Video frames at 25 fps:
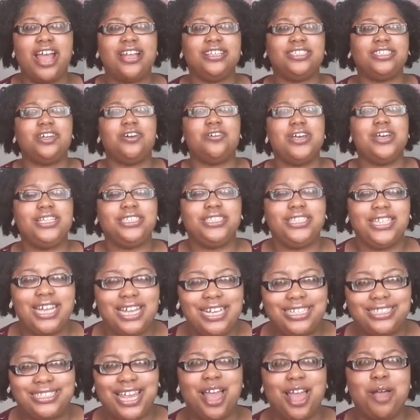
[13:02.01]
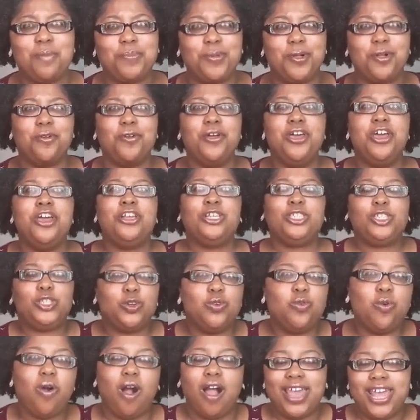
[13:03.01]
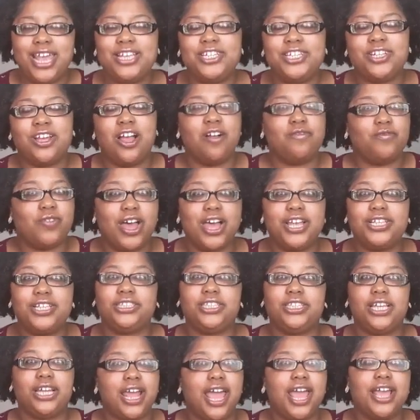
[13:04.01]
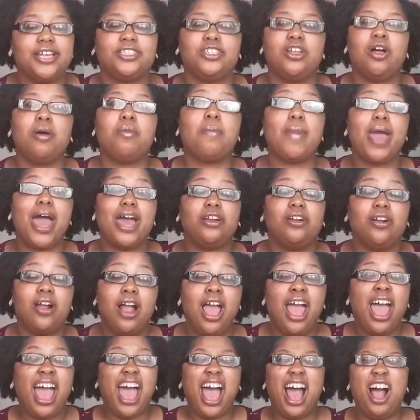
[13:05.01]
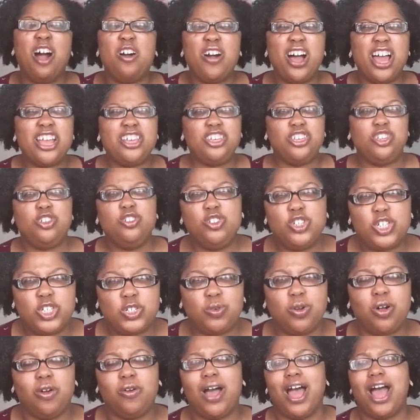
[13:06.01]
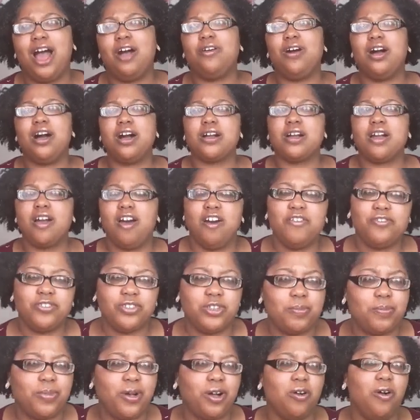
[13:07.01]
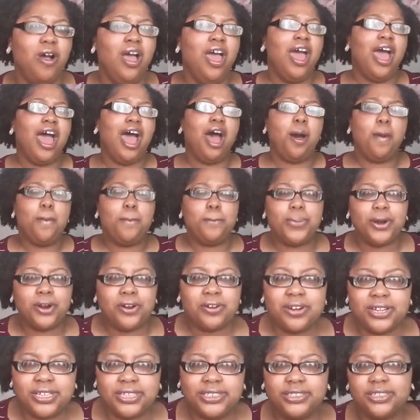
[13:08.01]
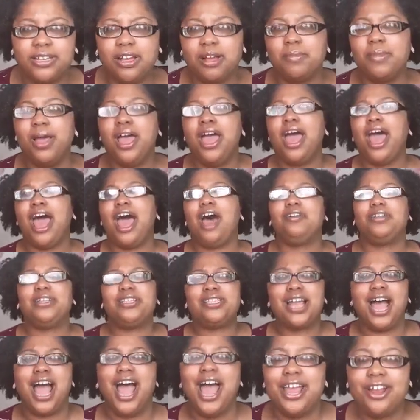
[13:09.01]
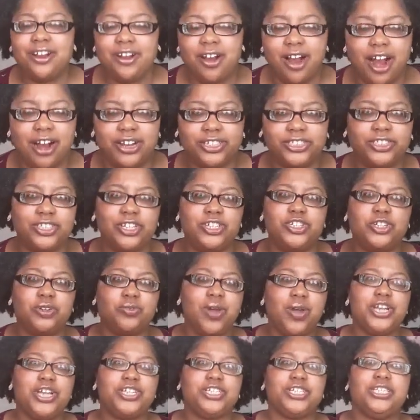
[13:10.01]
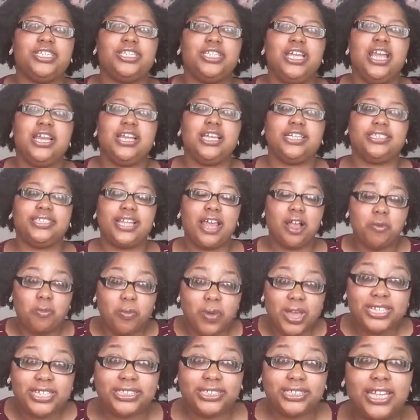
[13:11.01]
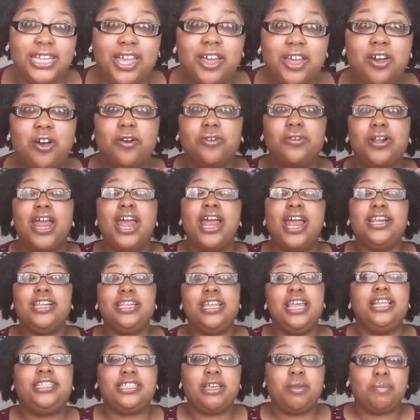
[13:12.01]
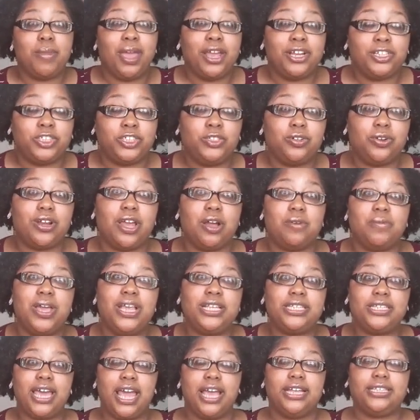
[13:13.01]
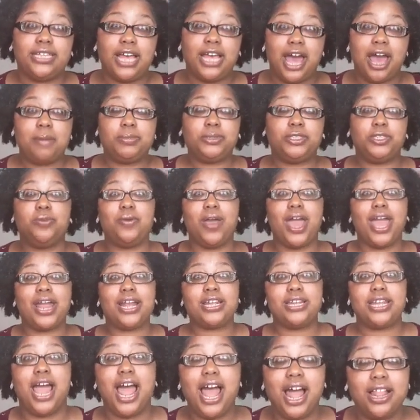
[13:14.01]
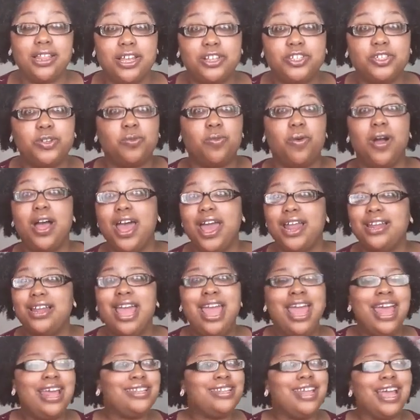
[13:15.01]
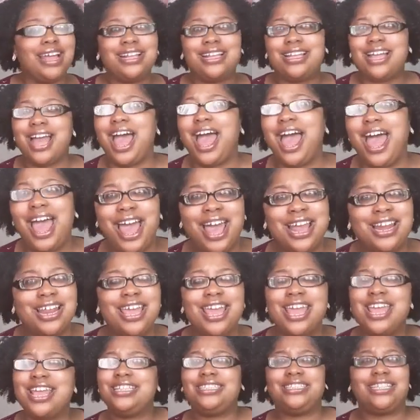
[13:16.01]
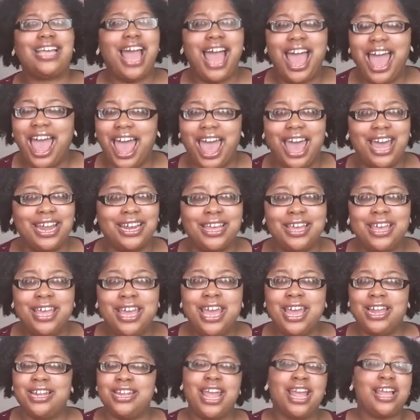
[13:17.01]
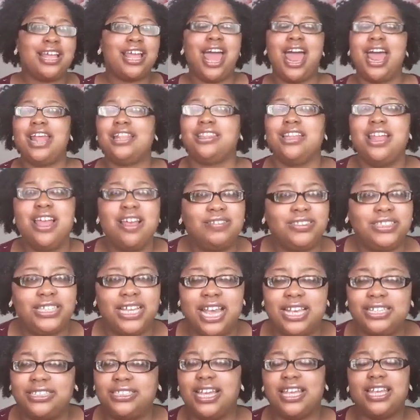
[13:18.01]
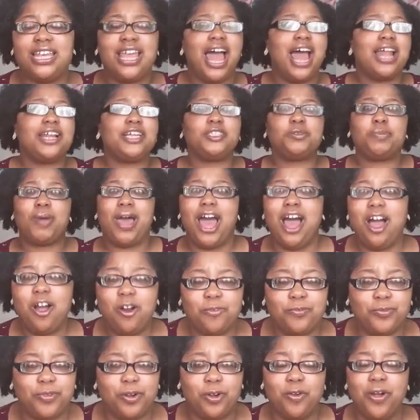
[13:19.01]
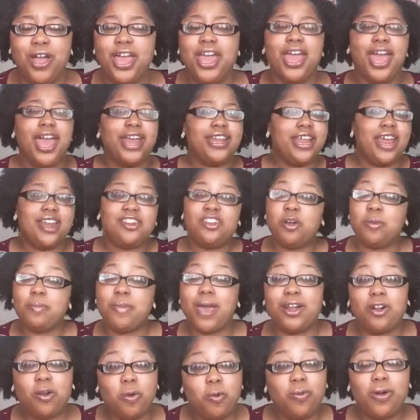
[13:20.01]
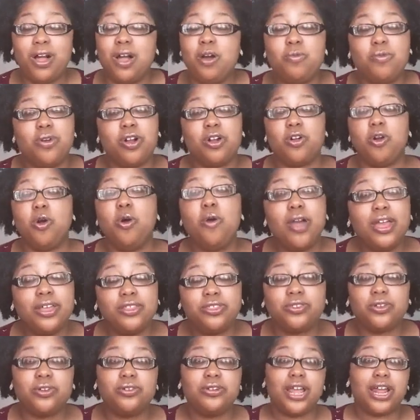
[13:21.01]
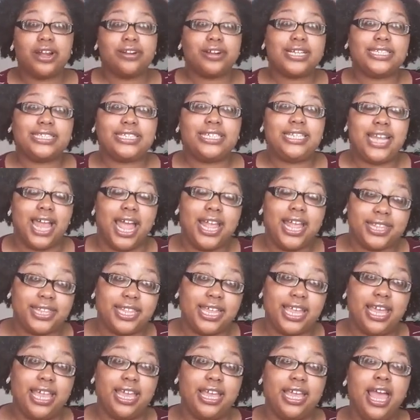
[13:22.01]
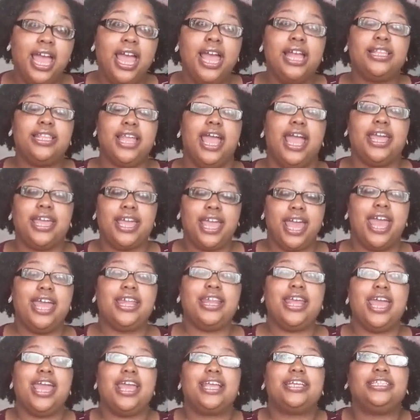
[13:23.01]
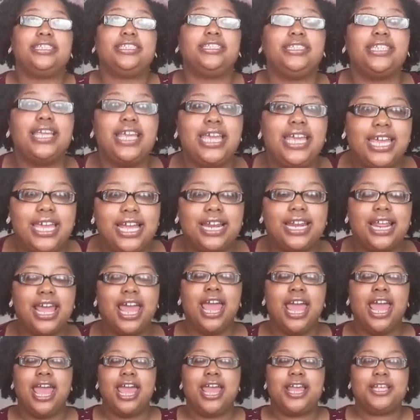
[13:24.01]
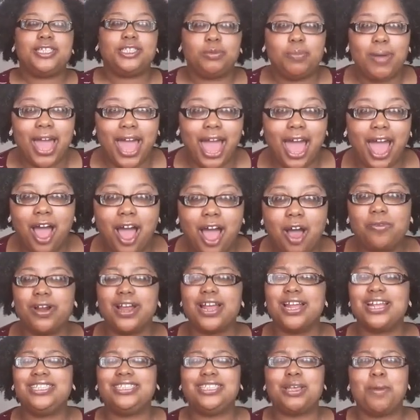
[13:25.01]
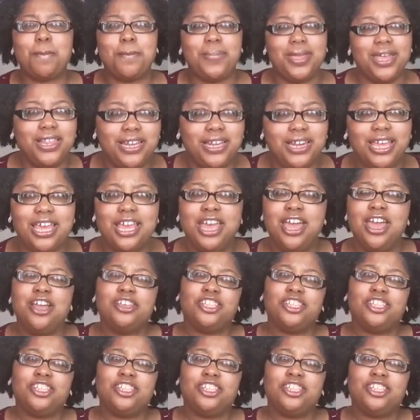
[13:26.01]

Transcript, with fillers: And so it's an example to each of us today is no matter how unusual, how uncomfortable, how burdensome, how dire our situations need is that we still need to make sure that we take time to acknowledge one, that God is God, that God loves us, that God is powerful, and that no matter what we're going through, there is nothing that can exceed his power and his ability